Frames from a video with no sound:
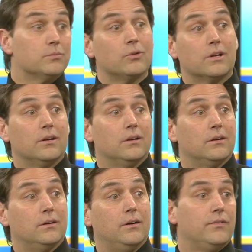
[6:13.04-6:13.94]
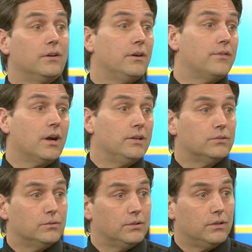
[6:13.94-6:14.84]
morning of their high
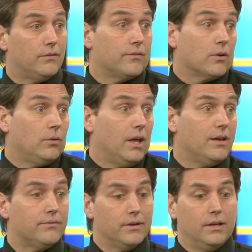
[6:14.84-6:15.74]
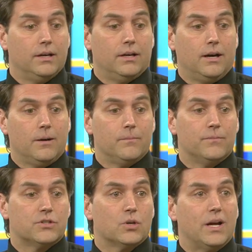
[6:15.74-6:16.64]
school, you know, of their whole life.
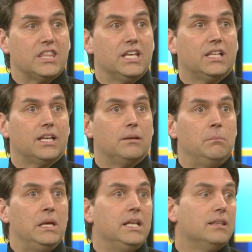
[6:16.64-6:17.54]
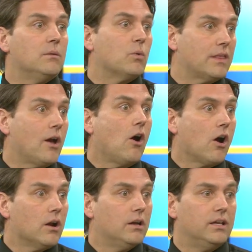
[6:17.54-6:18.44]
So I think, like, meeting them where they
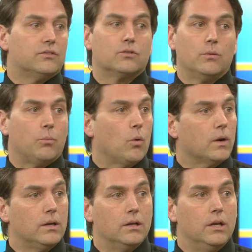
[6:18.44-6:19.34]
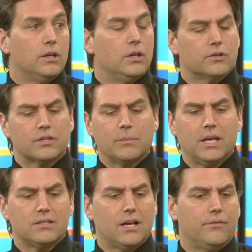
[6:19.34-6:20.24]
are is so important. You know, some
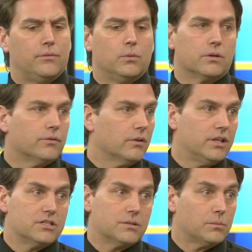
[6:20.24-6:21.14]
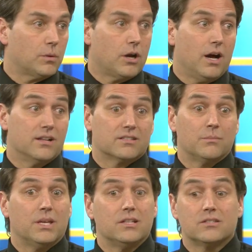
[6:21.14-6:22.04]
kids have wonderful relationships with God, and some
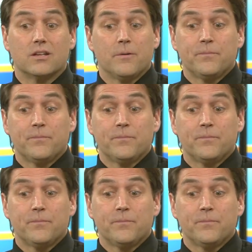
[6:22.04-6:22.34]
kids,